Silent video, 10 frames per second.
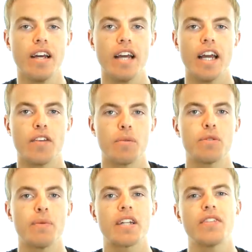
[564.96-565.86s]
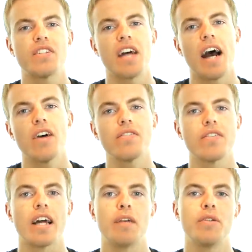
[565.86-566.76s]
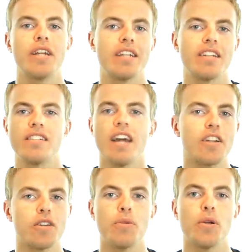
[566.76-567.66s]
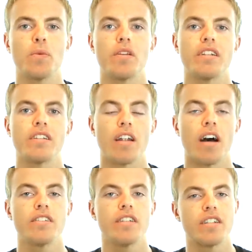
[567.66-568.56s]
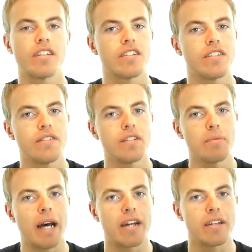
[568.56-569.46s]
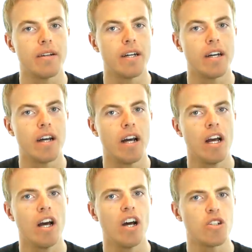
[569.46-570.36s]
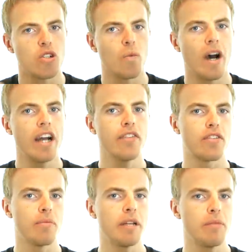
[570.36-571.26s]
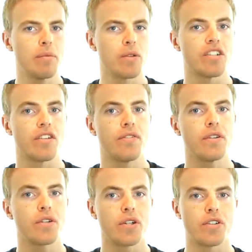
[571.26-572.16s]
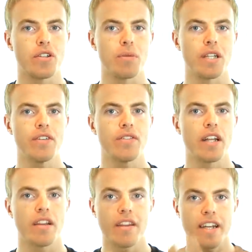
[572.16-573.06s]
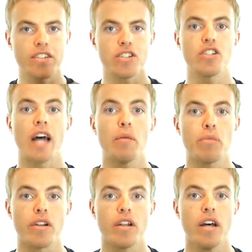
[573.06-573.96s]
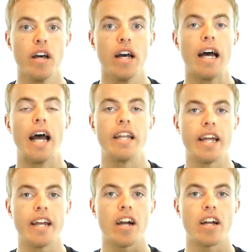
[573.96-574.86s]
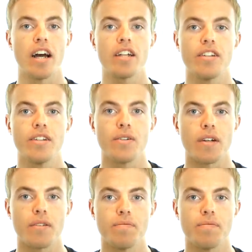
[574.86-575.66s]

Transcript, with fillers: If your perspective is out of alignment and does not compute with these laws, it starts to feel bad. So why, for many people, does it feel good to believe that things just happen and they are not the doer.